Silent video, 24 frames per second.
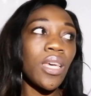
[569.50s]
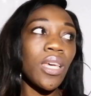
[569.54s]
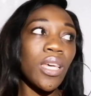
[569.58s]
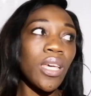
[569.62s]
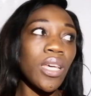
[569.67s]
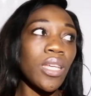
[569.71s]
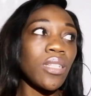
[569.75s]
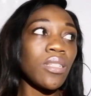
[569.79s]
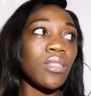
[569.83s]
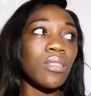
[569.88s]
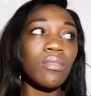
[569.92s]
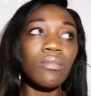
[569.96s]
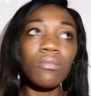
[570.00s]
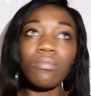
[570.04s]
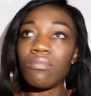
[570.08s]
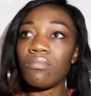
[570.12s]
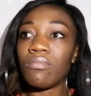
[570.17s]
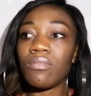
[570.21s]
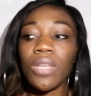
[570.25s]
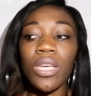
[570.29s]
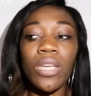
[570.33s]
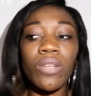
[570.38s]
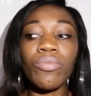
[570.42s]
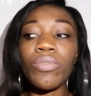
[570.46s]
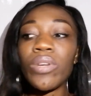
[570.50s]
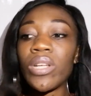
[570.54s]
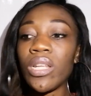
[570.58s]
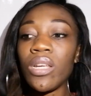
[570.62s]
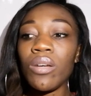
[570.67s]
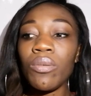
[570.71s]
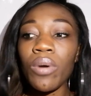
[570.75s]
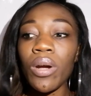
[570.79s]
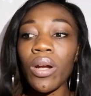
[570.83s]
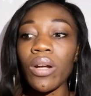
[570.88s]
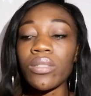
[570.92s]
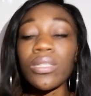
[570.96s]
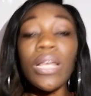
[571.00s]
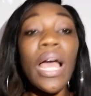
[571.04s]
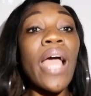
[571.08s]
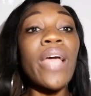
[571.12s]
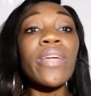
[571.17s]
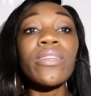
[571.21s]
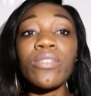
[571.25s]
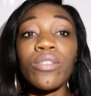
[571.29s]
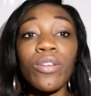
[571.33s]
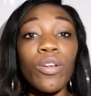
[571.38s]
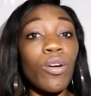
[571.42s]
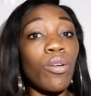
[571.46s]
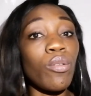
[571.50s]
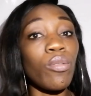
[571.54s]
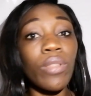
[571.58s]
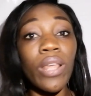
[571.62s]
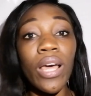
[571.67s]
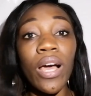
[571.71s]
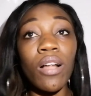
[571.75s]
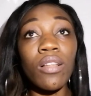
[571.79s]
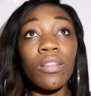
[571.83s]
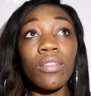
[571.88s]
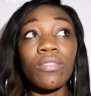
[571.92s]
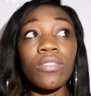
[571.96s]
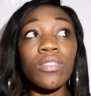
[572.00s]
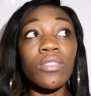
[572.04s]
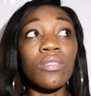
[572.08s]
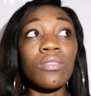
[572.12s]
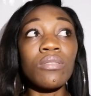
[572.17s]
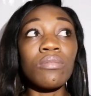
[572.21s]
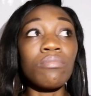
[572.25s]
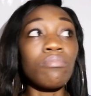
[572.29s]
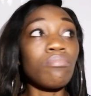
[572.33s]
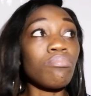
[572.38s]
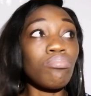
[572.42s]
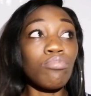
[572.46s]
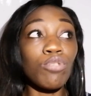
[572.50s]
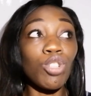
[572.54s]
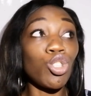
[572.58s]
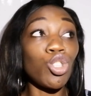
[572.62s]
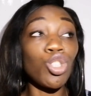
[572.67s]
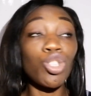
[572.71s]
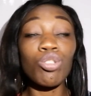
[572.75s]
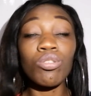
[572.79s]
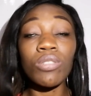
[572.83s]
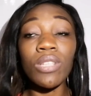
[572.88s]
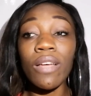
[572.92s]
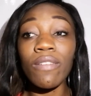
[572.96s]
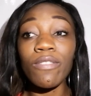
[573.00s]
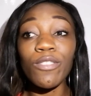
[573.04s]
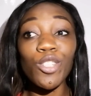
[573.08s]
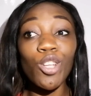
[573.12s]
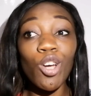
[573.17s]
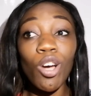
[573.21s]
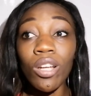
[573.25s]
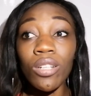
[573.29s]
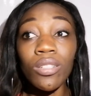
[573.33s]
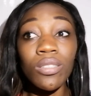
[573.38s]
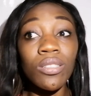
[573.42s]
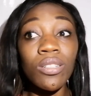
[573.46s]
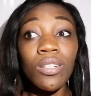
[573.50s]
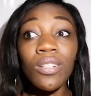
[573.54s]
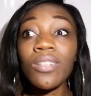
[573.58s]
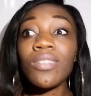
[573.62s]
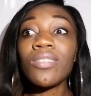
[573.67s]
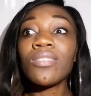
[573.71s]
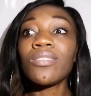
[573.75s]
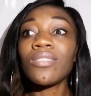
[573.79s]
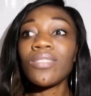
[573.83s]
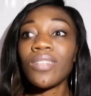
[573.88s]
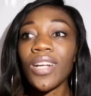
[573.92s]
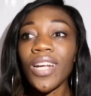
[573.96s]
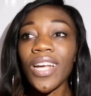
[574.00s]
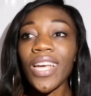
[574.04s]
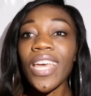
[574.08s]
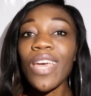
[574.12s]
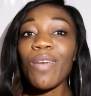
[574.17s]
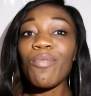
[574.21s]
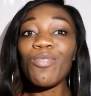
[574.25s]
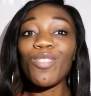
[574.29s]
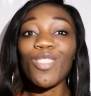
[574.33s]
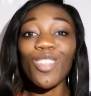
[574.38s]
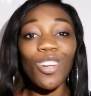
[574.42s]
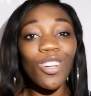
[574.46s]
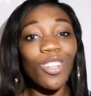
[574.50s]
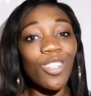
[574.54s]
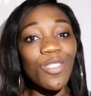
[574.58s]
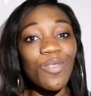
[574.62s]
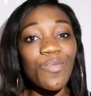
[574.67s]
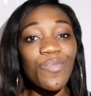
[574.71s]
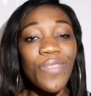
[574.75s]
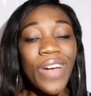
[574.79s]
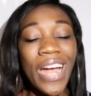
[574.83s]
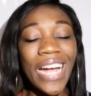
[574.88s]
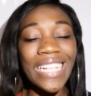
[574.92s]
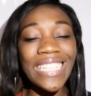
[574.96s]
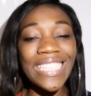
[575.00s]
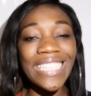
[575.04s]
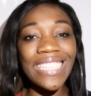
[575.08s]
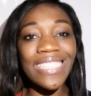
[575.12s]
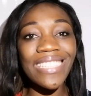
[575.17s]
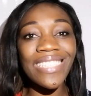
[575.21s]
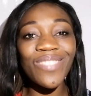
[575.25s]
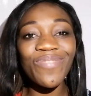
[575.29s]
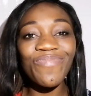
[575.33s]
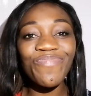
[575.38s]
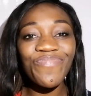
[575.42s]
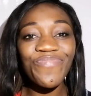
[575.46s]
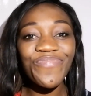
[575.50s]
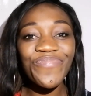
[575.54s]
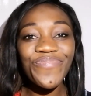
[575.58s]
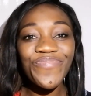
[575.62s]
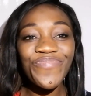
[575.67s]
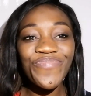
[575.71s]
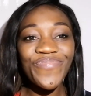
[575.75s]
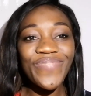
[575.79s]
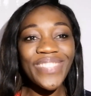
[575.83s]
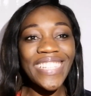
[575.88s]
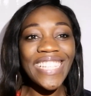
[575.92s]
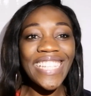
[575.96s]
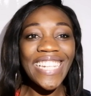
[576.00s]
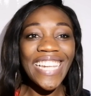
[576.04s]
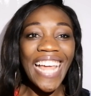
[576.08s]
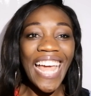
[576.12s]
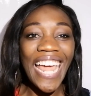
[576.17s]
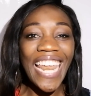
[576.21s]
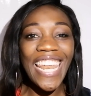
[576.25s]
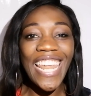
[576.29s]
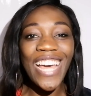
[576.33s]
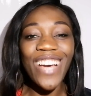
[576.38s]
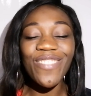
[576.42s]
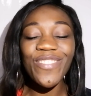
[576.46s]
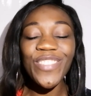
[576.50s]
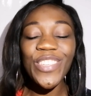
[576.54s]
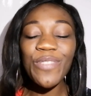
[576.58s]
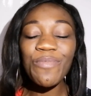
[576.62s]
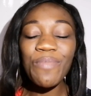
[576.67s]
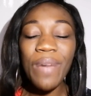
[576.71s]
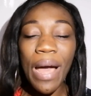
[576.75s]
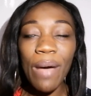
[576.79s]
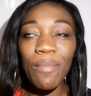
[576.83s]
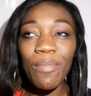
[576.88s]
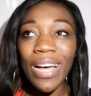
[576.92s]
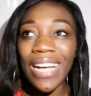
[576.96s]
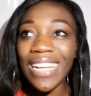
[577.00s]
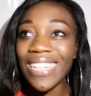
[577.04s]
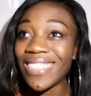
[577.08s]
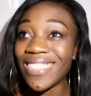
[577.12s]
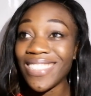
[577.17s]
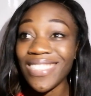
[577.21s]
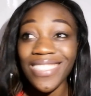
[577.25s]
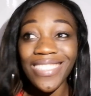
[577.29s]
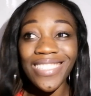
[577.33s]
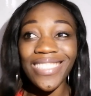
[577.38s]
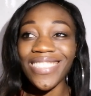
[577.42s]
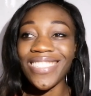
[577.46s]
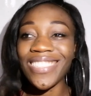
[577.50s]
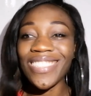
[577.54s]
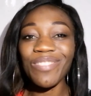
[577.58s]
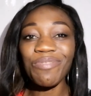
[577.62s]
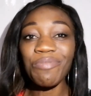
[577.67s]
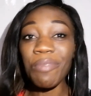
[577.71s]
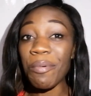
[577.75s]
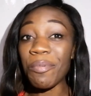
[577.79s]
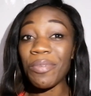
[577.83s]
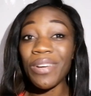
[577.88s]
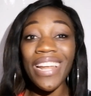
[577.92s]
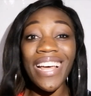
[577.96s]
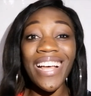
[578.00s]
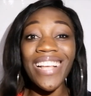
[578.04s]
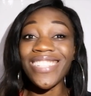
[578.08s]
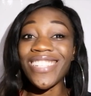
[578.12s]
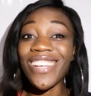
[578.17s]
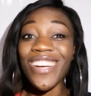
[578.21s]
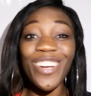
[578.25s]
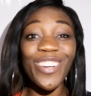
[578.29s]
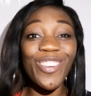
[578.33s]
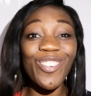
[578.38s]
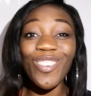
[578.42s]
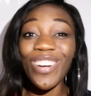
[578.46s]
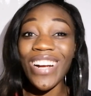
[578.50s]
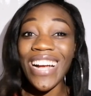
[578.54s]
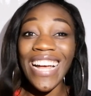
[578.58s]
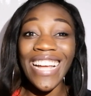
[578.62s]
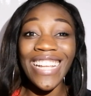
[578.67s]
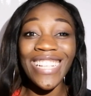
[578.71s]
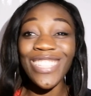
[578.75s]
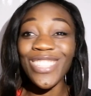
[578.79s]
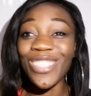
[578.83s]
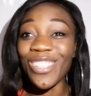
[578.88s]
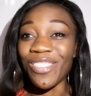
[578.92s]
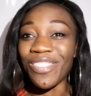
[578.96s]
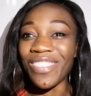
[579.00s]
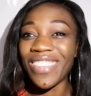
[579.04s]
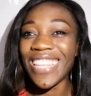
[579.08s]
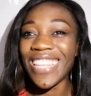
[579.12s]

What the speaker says: it really works. I know that all of the good shows I've done came with a lot of practice. I love you, Mama. My mother has heard all kinds of